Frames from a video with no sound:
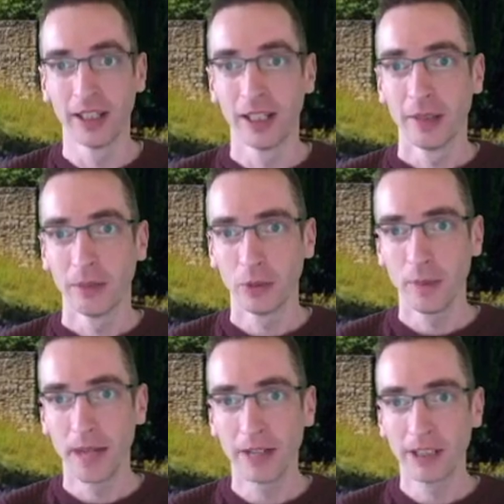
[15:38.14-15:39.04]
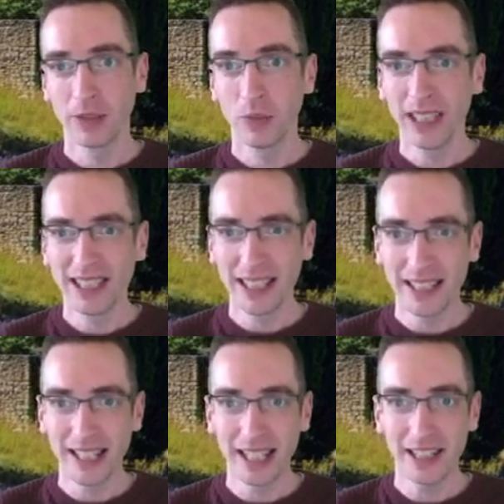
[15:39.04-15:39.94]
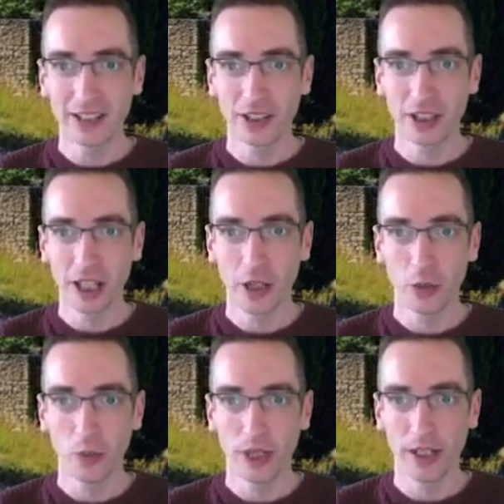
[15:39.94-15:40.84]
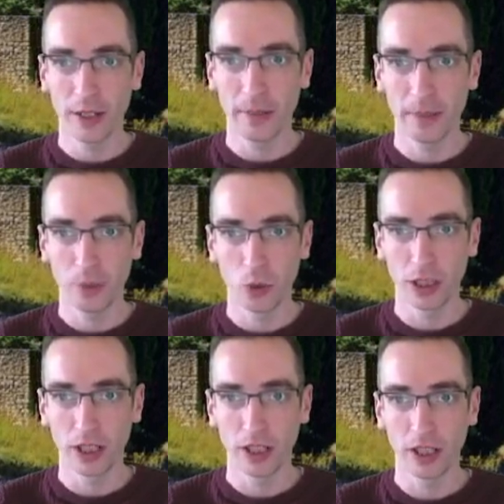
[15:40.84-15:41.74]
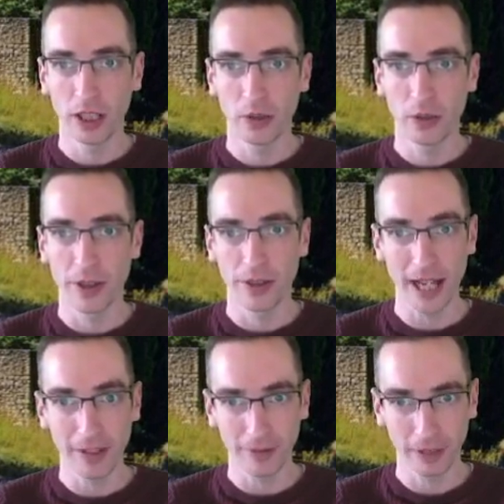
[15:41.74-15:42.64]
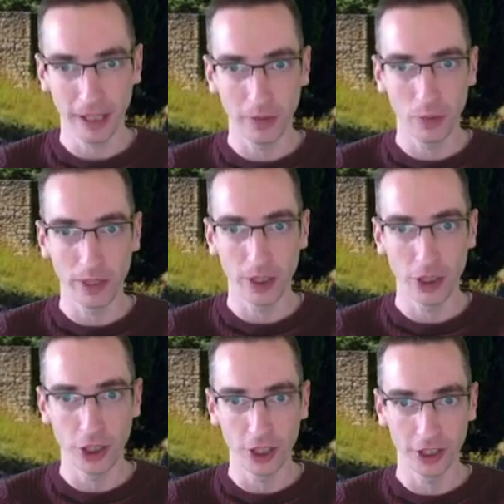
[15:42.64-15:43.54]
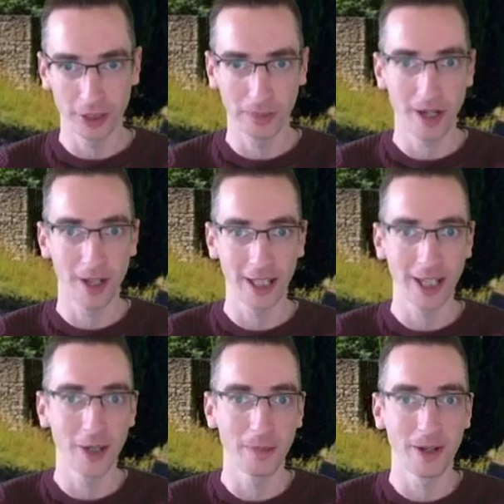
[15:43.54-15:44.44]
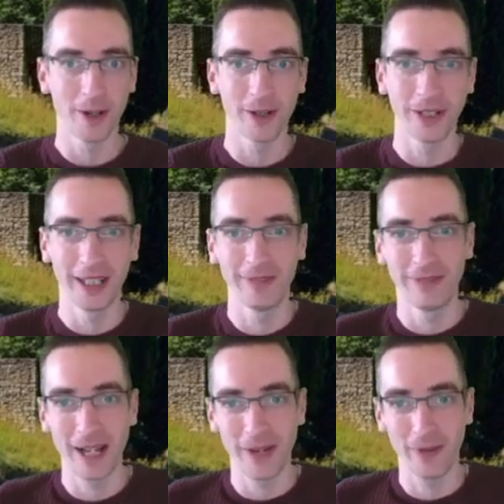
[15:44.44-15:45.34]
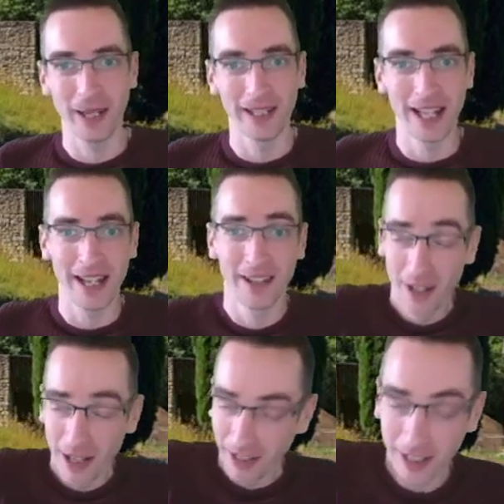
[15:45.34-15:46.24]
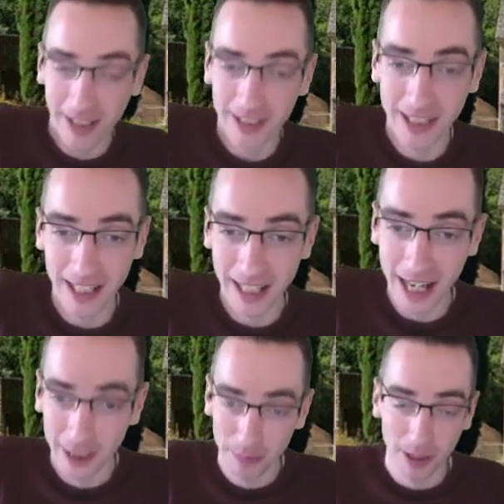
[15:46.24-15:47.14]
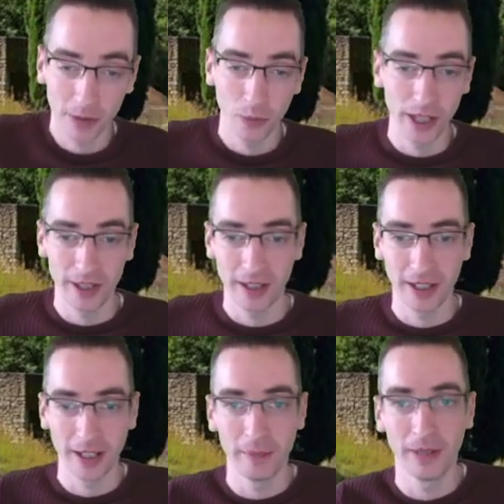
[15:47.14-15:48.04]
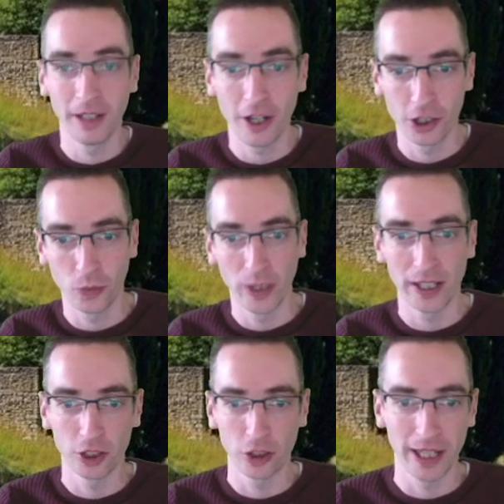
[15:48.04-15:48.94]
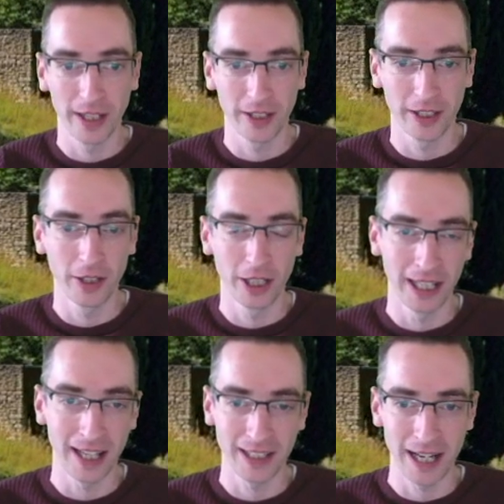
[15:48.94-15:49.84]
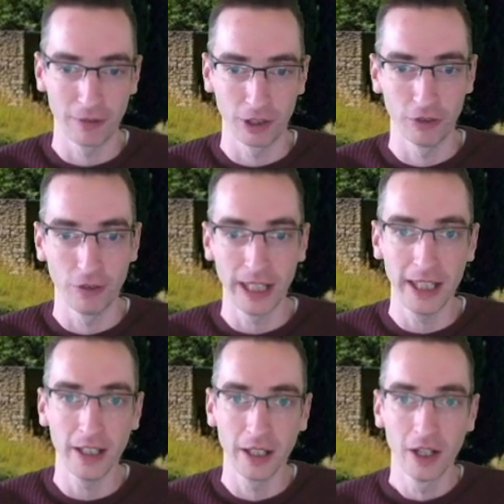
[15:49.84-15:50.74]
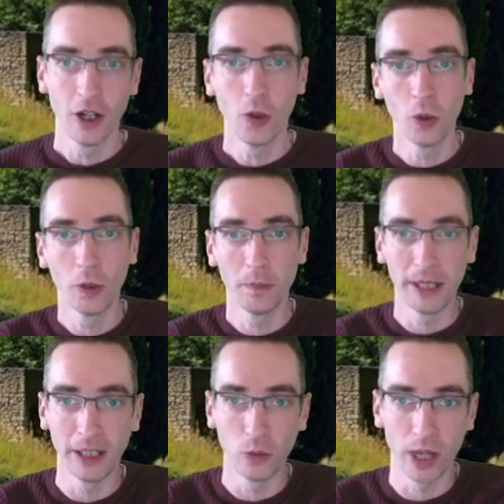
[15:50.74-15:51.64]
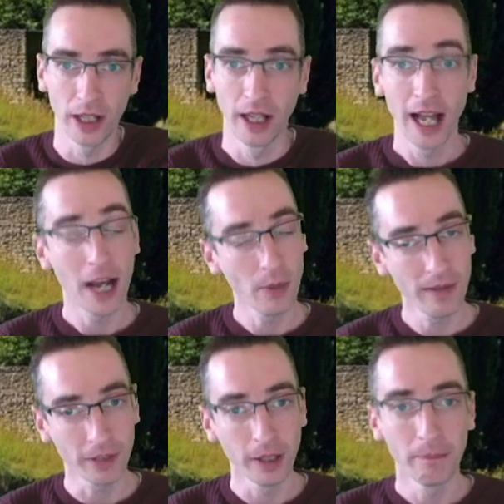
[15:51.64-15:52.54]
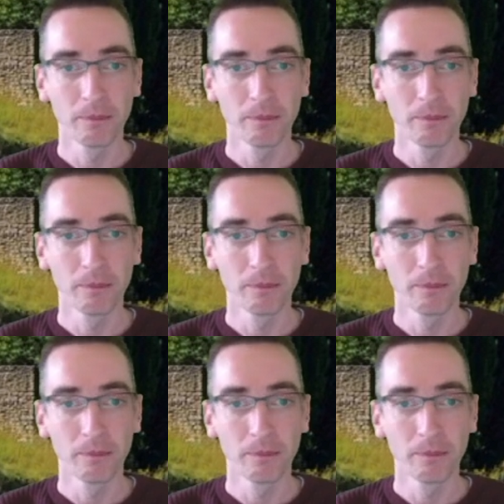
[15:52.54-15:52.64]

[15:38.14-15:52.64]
but we're bouncing. We did need to go with a bit more curl though. Thankfully, we're just parking up on the fairway there. Like I said, in expert with larger wind strength, you're going to get down to green, all being well. However,